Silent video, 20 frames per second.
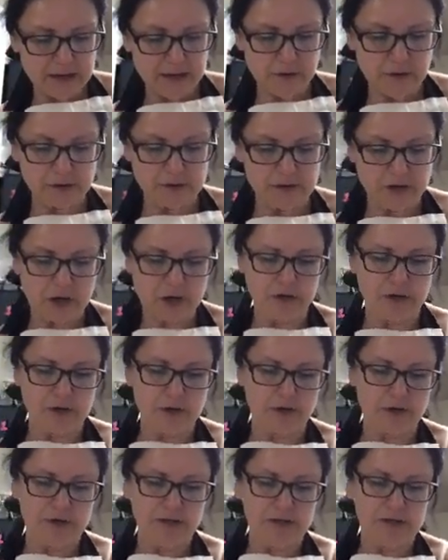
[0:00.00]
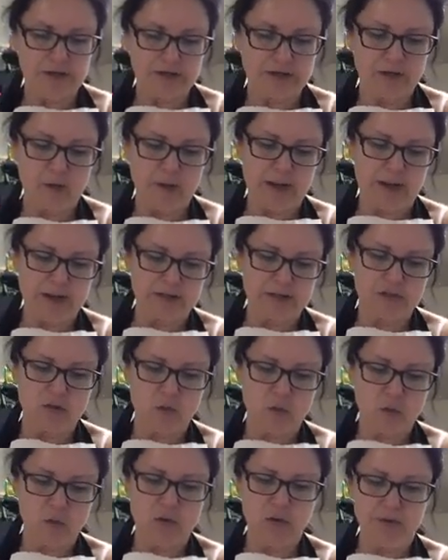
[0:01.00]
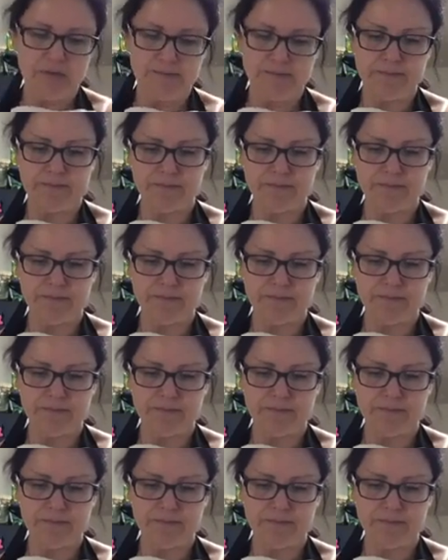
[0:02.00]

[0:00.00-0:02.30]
and her daughter is away at school,